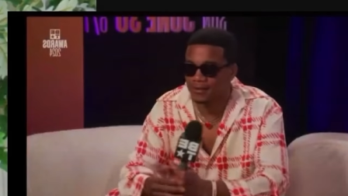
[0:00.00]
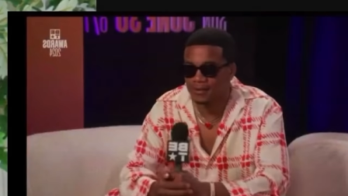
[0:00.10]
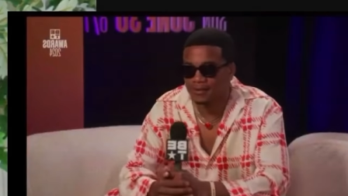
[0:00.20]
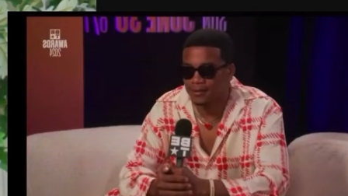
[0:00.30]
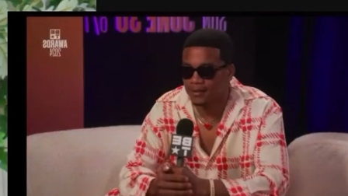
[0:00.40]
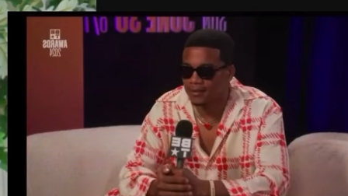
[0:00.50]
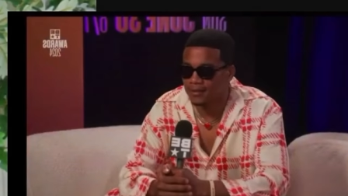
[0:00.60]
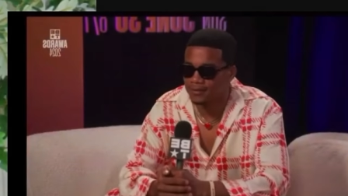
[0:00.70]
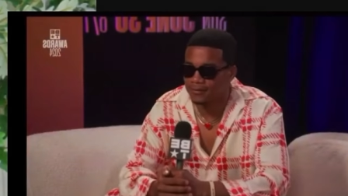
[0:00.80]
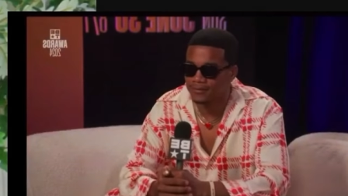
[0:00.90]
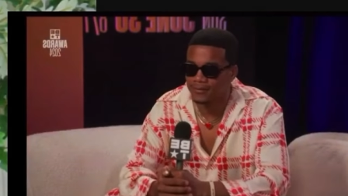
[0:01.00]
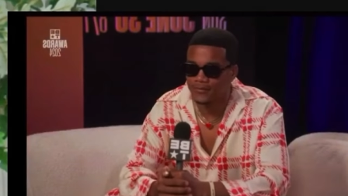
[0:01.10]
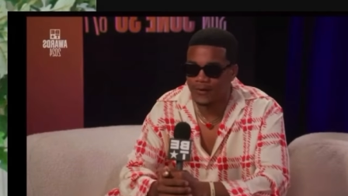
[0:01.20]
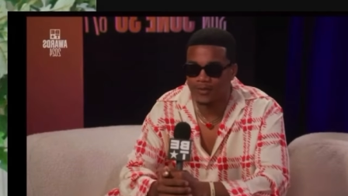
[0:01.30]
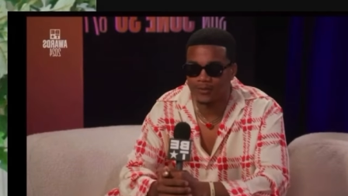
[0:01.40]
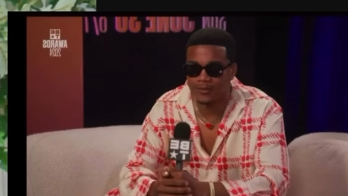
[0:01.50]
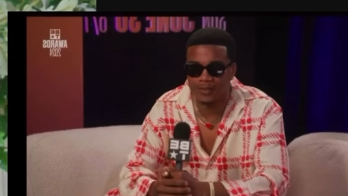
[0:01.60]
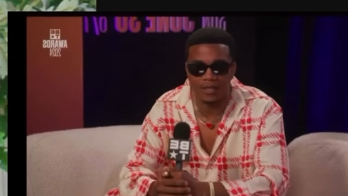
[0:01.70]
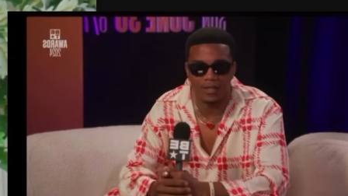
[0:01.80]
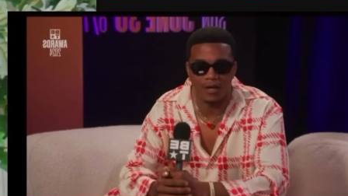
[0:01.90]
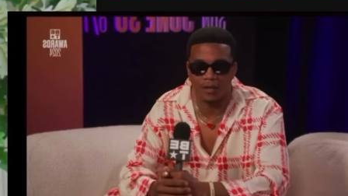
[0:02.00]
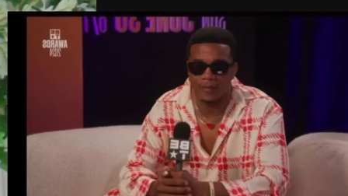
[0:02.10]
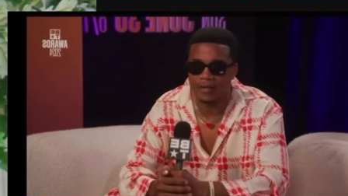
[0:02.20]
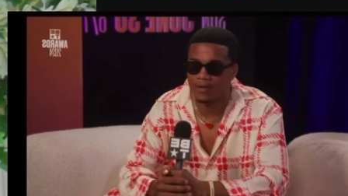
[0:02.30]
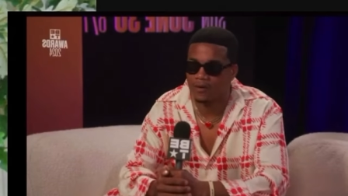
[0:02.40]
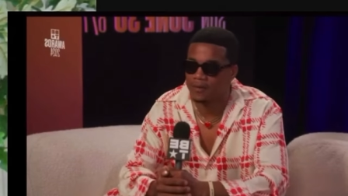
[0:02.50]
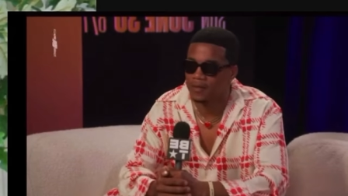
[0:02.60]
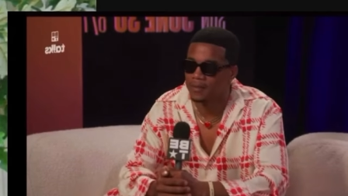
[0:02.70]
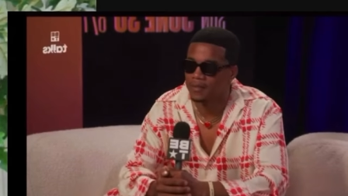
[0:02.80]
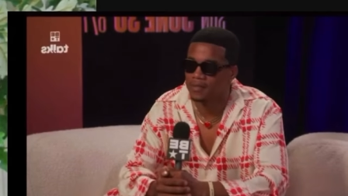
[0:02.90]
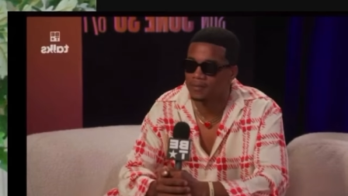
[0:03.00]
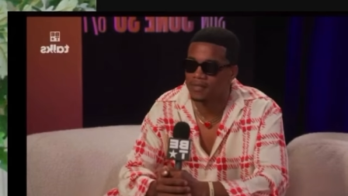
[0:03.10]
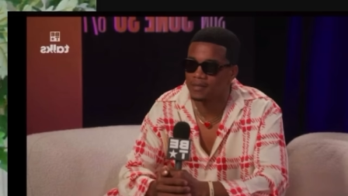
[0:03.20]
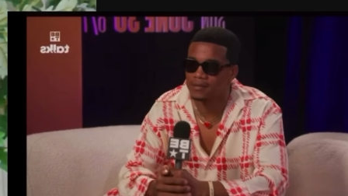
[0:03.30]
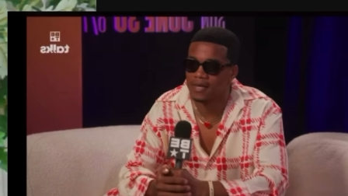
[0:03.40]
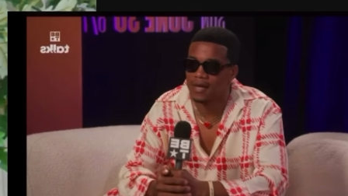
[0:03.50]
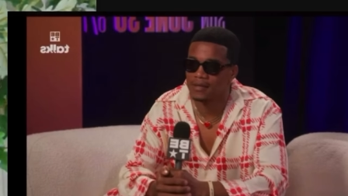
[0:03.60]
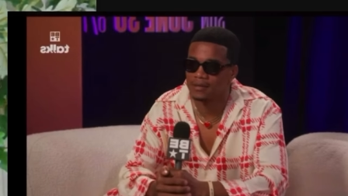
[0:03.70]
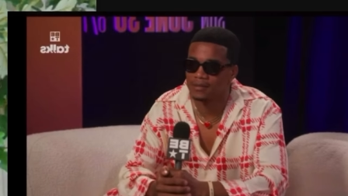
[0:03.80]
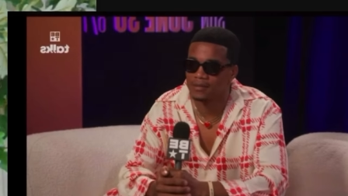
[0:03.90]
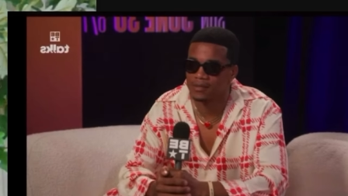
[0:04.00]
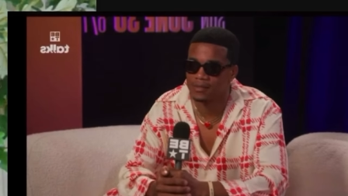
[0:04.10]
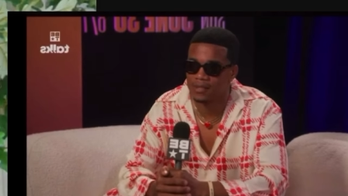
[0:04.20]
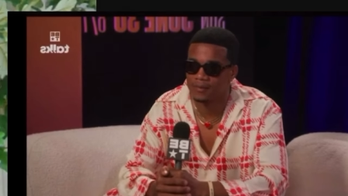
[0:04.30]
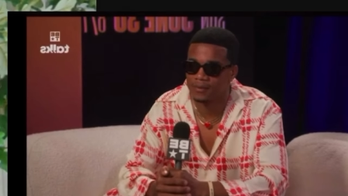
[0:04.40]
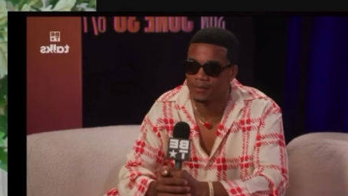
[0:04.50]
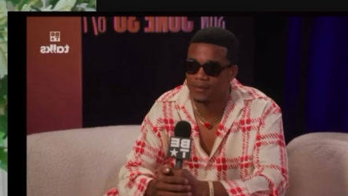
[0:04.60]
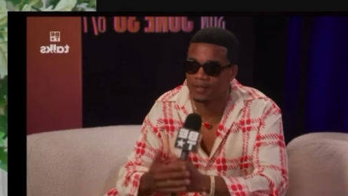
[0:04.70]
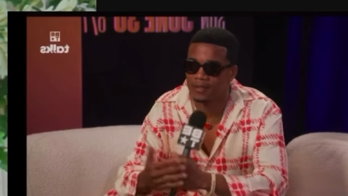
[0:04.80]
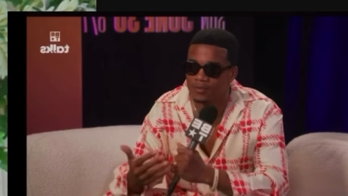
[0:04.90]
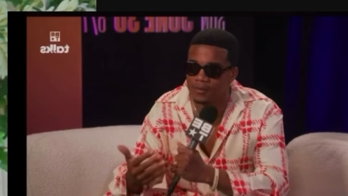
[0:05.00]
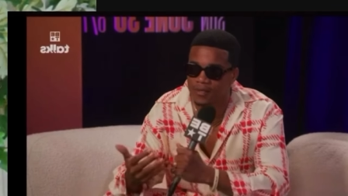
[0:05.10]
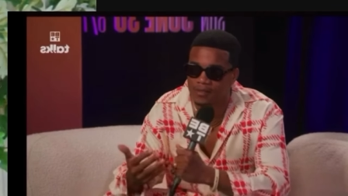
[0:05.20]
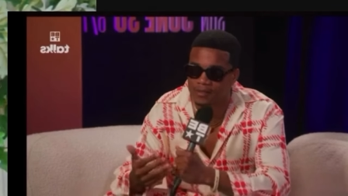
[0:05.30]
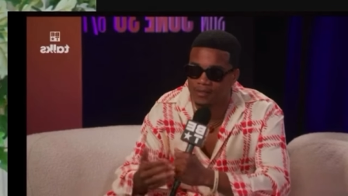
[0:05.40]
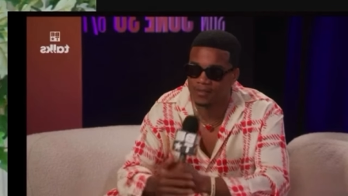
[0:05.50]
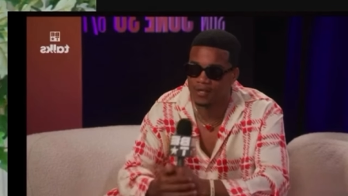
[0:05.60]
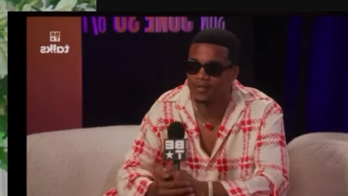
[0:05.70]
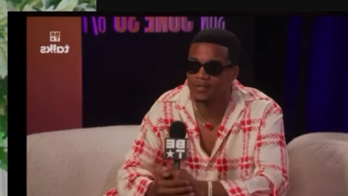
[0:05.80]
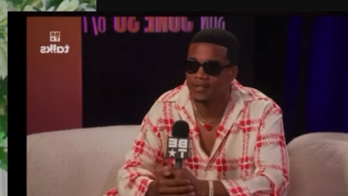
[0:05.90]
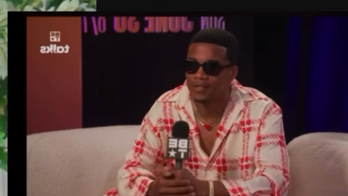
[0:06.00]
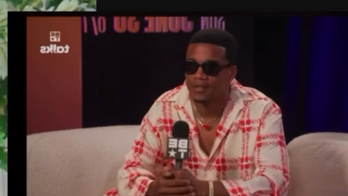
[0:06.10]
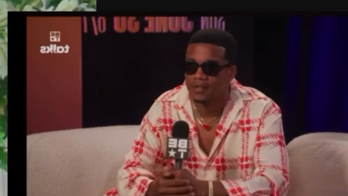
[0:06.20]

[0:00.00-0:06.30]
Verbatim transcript: listen, the first one, All-American Homecoming, comes out July 8th on the CW. I play Coach Marcus Turner,